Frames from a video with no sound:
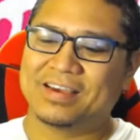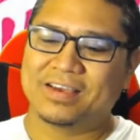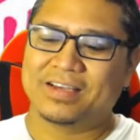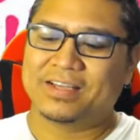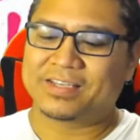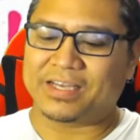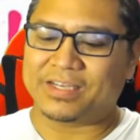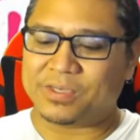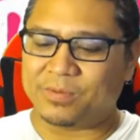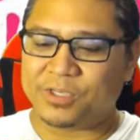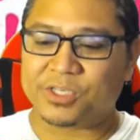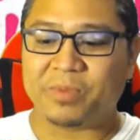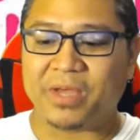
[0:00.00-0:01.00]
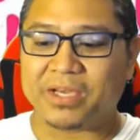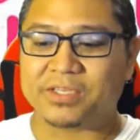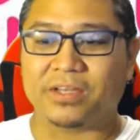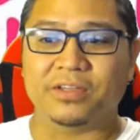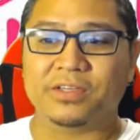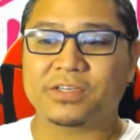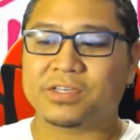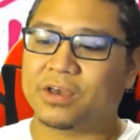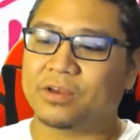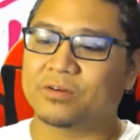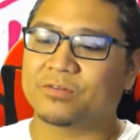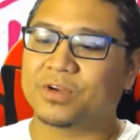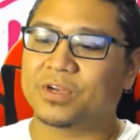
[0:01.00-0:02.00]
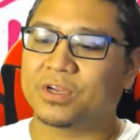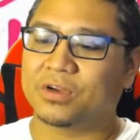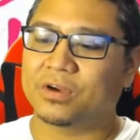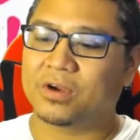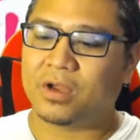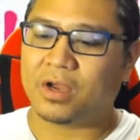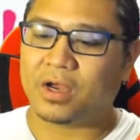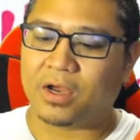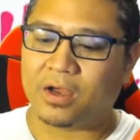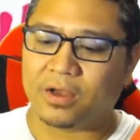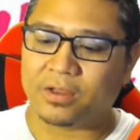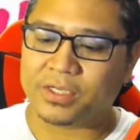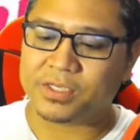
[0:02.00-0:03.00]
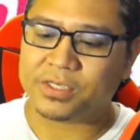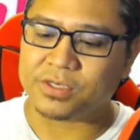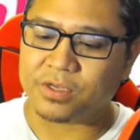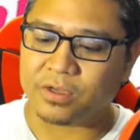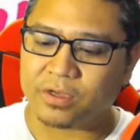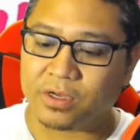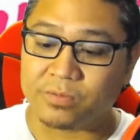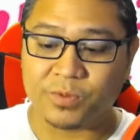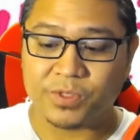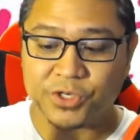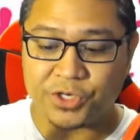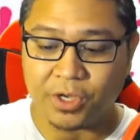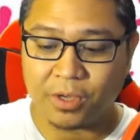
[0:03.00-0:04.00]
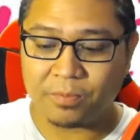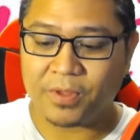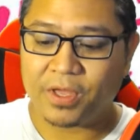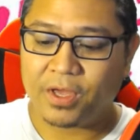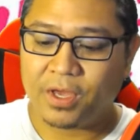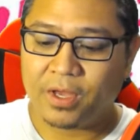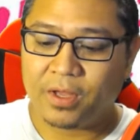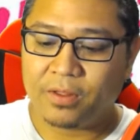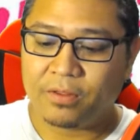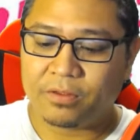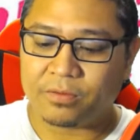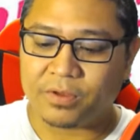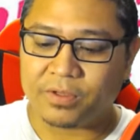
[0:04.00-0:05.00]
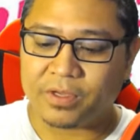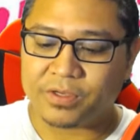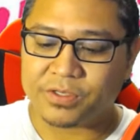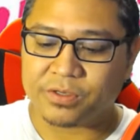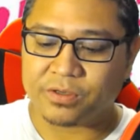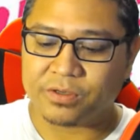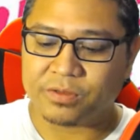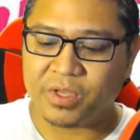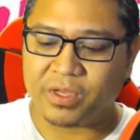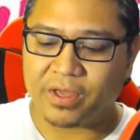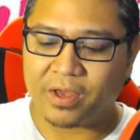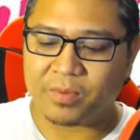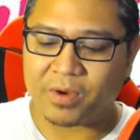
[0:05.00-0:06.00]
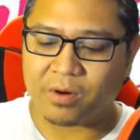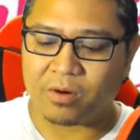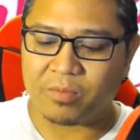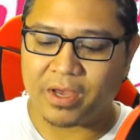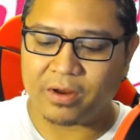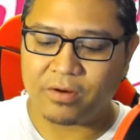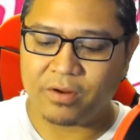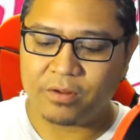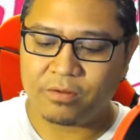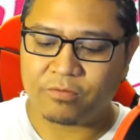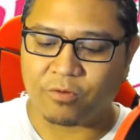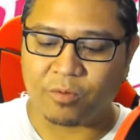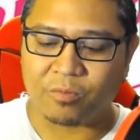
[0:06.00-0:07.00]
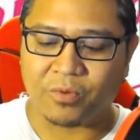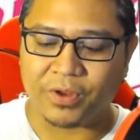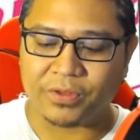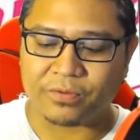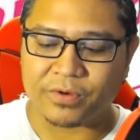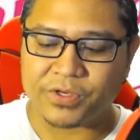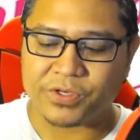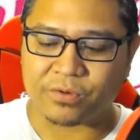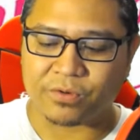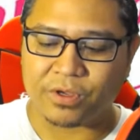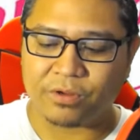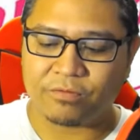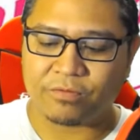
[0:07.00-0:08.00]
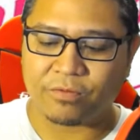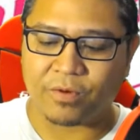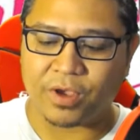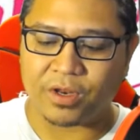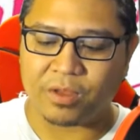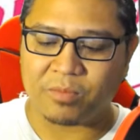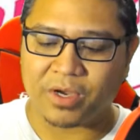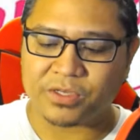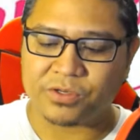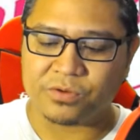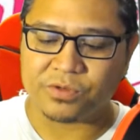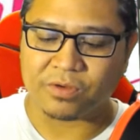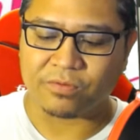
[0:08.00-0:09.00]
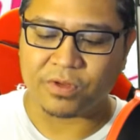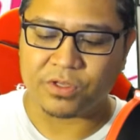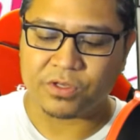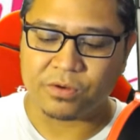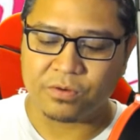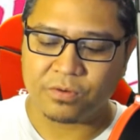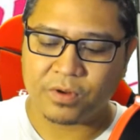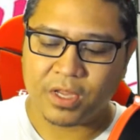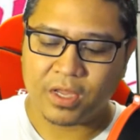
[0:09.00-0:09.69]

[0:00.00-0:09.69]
It's got some of the specs on this side over here. Let's see. It comes with the chip. 3000 milliamp hour battery, 4.3 screen, 480 by 272.